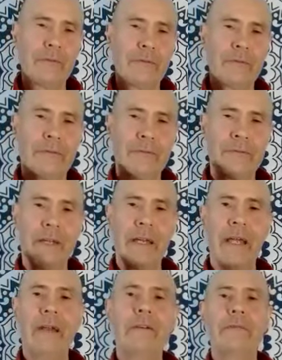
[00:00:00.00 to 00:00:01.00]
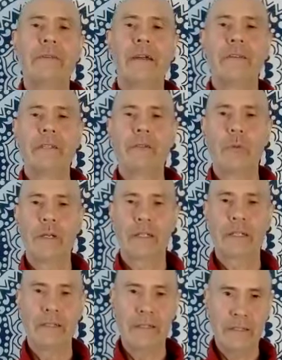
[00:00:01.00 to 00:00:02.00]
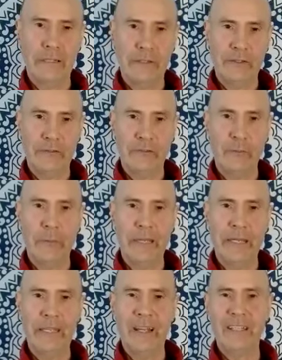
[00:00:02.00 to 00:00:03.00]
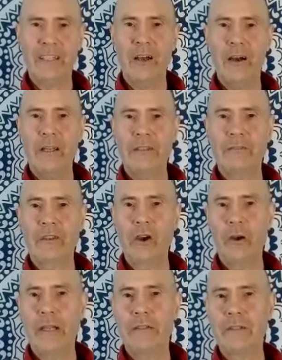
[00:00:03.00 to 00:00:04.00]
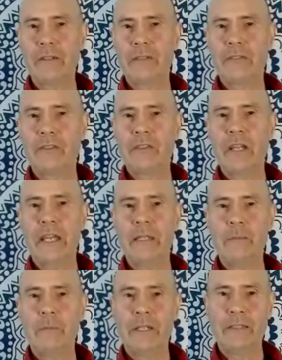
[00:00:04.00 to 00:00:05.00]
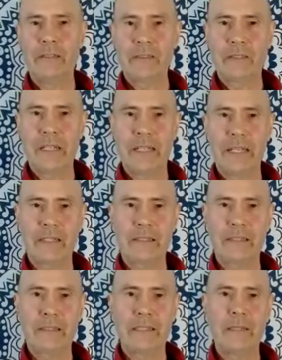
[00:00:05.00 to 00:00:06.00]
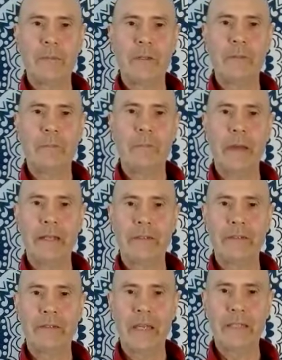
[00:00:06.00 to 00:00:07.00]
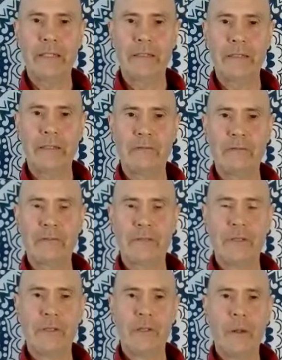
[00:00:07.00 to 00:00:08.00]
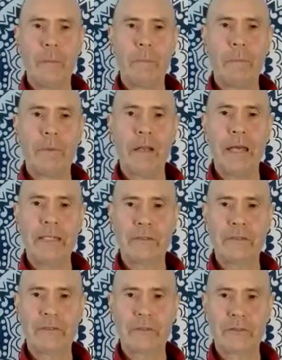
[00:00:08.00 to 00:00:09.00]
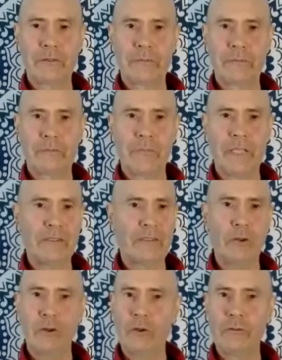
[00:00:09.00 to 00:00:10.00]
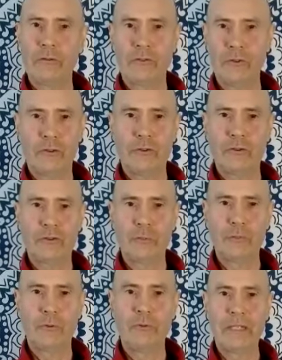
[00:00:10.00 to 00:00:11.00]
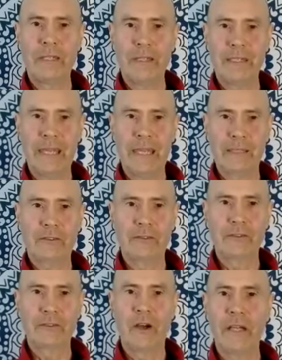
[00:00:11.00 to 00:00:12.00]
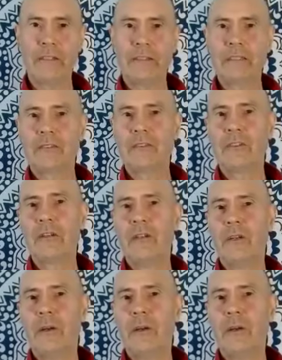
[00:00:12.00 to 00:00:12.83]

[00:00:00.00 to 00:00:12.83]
very, very quickly, at least for me, I kind of go into this shamanistic, deeply meditative place. It's not just a breathing exercise, it's a